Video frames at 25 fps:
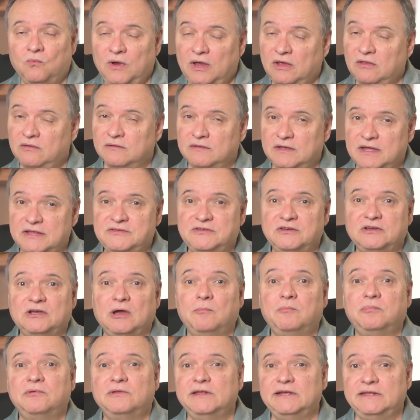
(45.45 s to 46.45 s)
Well, it's a
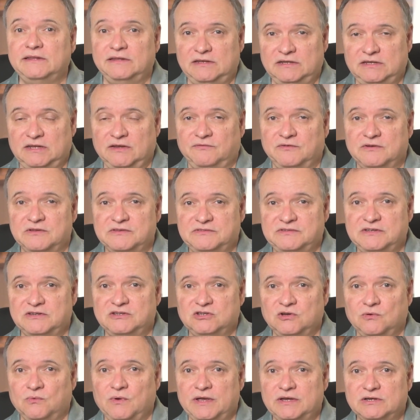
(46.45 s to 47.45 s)
completely different
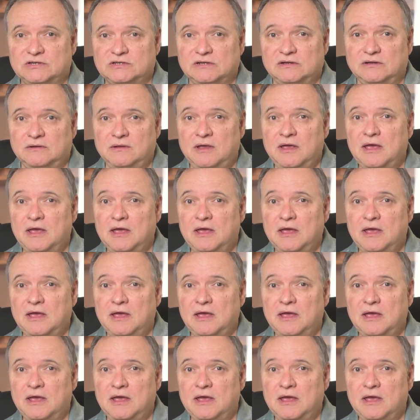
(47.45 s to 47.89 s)
situation.